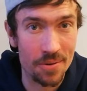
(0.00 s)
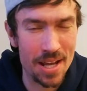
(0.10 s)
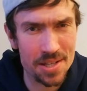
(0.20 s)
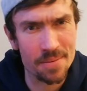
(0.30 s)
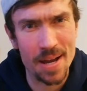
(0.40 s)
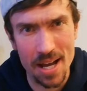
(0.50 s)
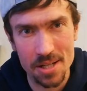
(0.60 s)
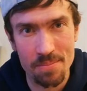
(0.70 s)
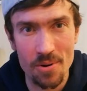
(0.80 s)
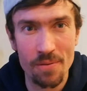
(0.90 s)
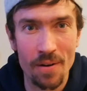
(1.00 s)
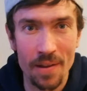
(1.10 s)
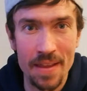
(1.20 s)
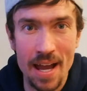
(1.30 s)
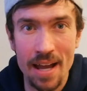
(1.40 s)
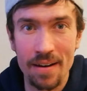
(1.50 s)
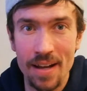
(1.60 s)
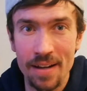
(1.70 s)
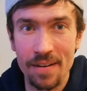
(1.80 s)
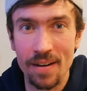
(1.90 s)
So get some hexproof on
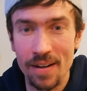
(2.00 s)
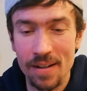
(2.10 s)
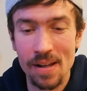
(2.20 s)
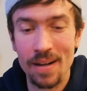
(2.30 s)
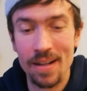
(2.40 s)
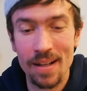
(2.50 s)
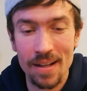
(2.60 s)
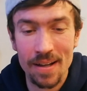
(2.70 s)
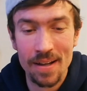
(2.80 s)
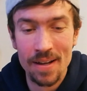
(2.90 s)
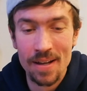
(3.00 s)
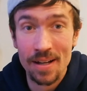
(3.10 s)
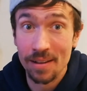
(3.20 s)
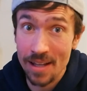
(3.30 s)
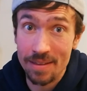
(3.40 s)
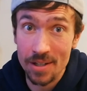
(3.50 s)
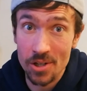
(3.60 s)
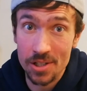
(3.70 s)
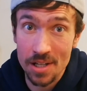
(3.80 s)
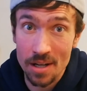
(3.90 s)
that and let
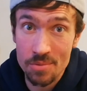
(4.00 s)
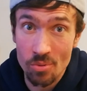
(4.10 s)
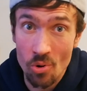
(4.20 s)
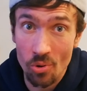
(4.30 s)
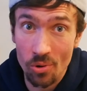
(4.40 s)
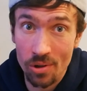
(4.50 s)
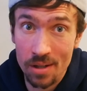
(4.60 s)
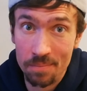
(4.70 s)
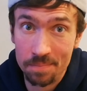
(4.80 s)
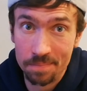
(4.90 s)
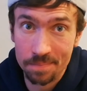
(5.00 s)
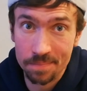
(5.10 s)
the good times roll.